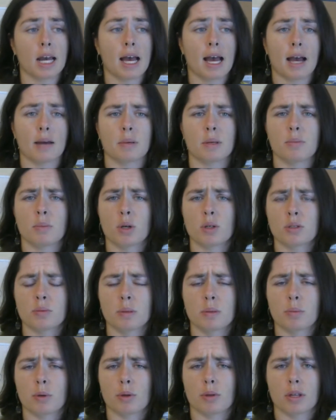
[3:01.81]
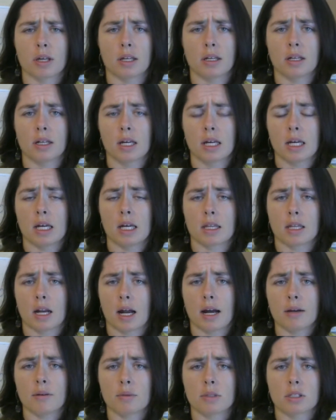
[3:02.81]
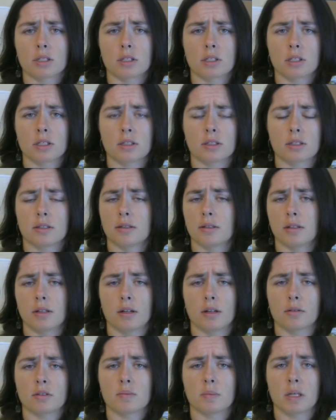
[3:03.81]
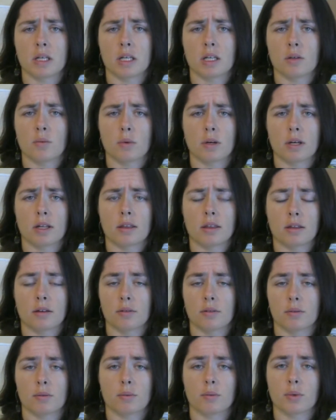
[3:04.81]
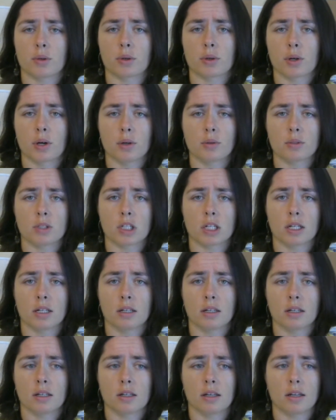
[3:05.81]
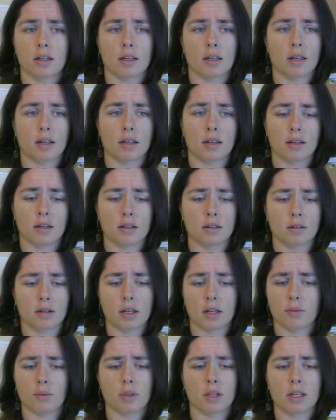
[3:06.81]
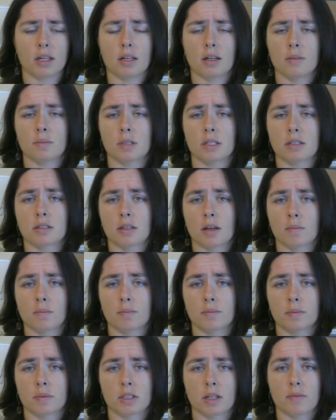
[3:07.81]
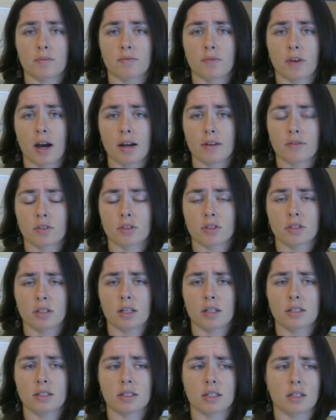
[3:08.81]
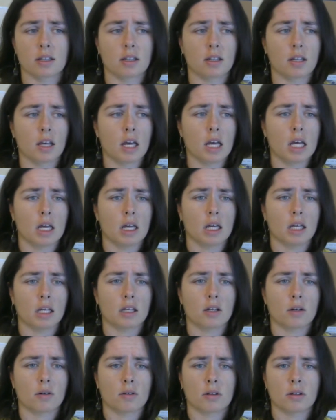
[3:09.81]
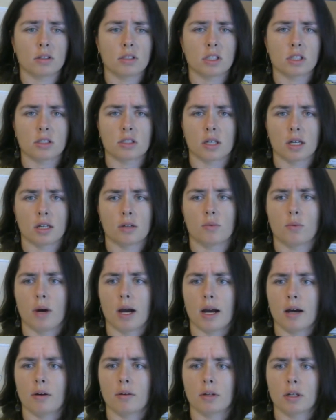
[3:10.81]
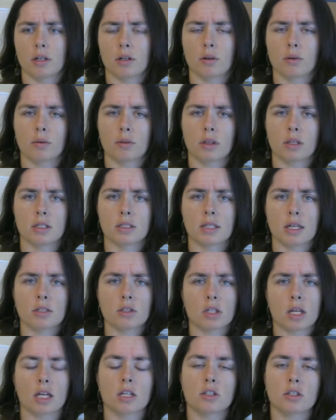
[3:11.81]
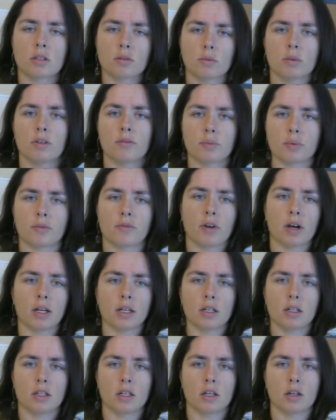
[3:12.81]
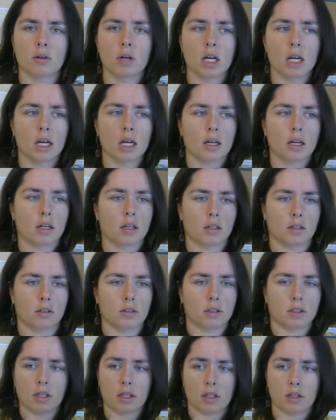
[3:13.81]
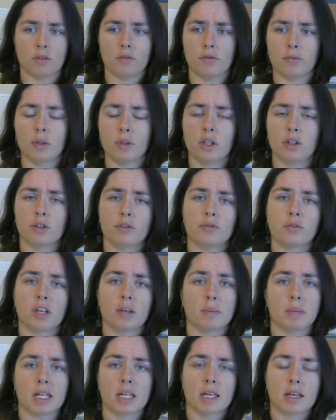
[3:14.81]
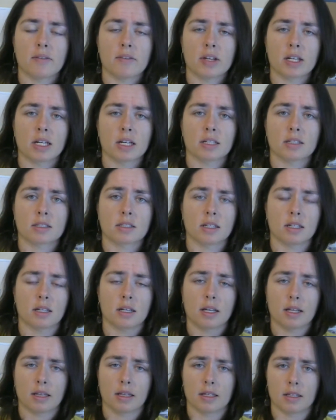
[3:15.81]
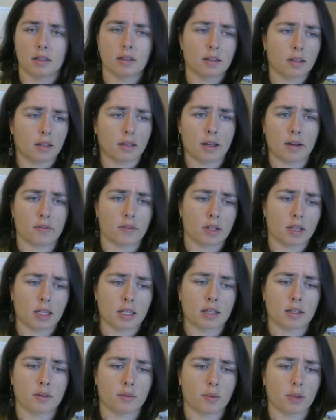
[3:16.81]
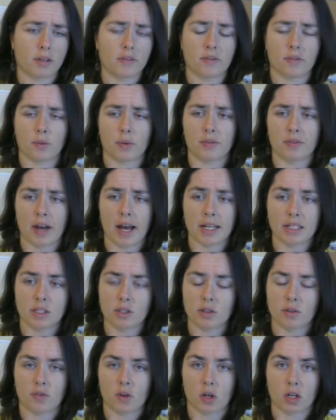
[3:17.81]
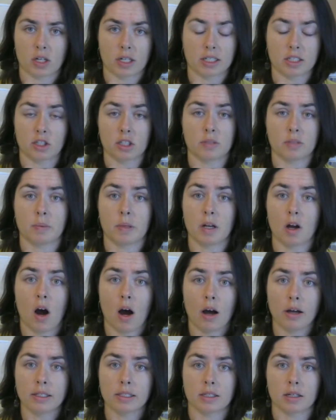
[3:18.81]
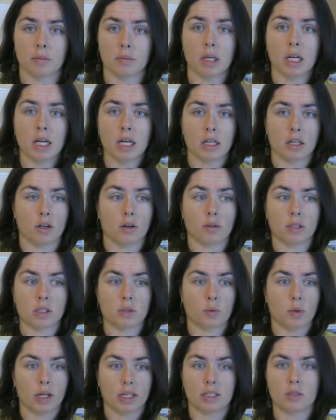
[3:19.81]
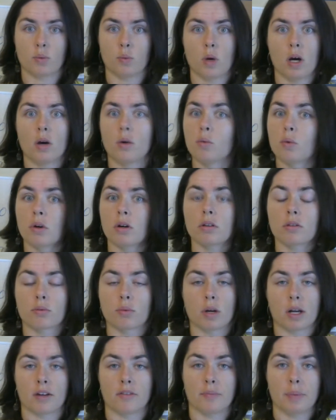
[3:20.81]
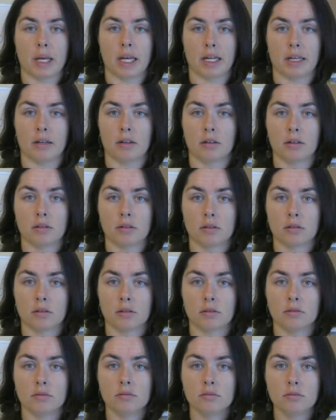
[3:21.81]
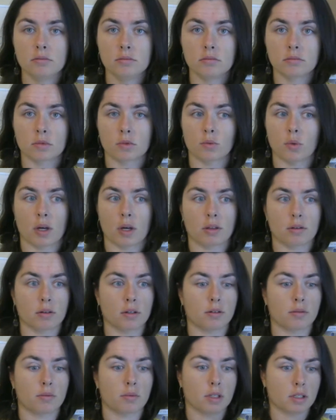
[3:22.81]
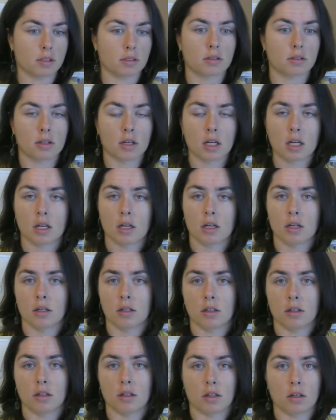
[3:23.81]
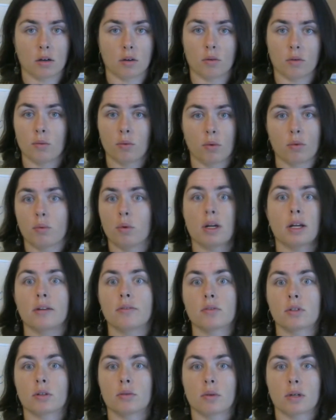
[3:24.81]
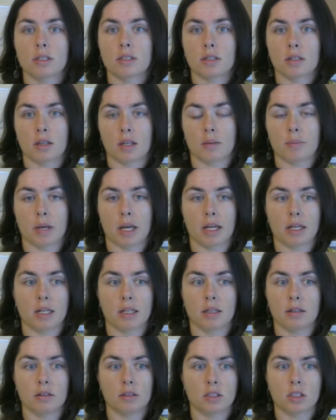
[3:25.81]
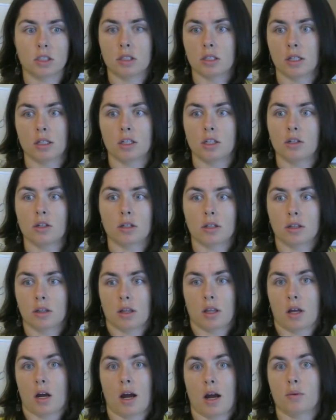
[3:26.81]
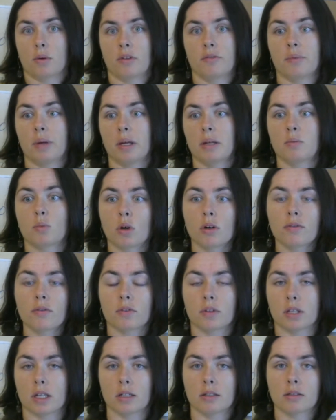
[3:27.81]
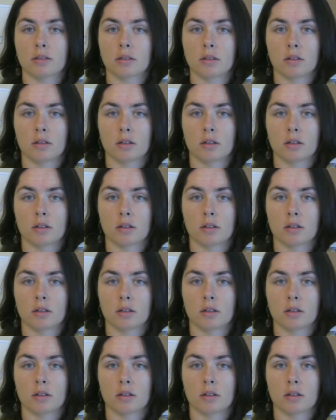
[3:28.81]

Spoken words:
And most people that I was, speaking with and when we were coaching, they get up to step 5 or 6 and, they're just like, wow, this education that we've provided you, or that you've been giving us and everything that we've had so far has just been awesome. It's well worth what I've paid, whether it was, whatever it was that they paid. And they're just like, I would have paid more for this.